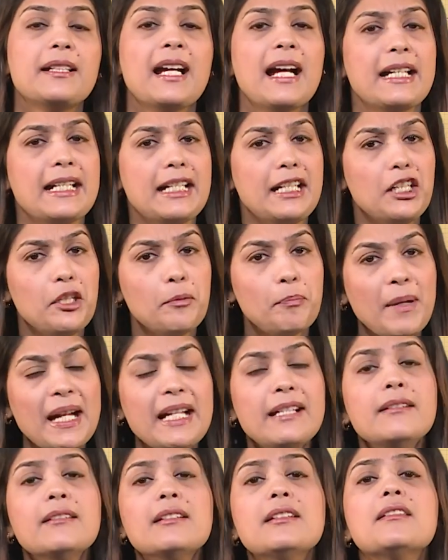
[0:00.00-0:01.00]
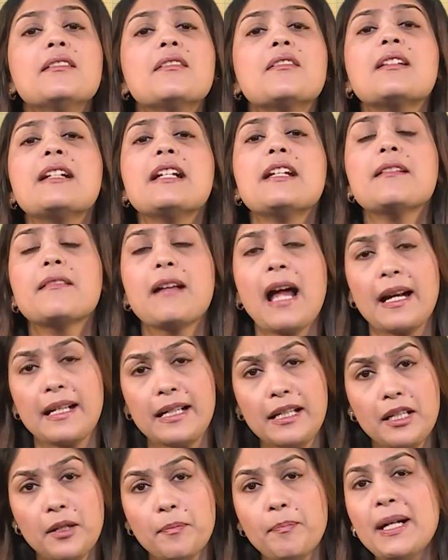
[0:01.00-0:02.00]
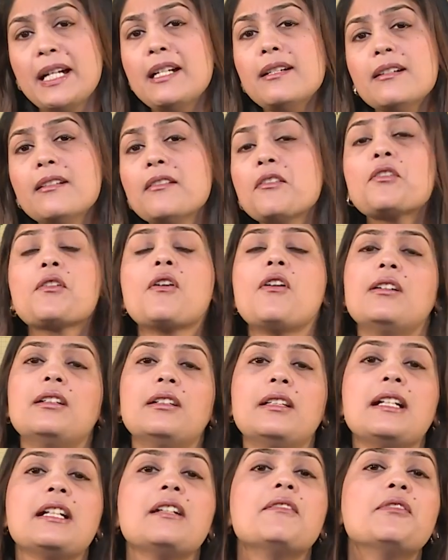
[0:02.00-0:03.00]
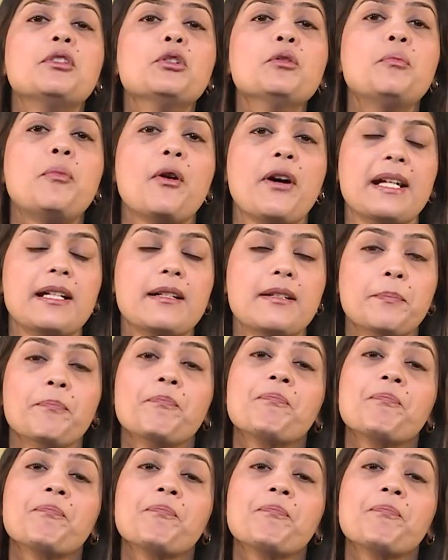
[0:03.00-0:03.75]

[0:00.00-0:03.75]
an independent scholarly viewpoint.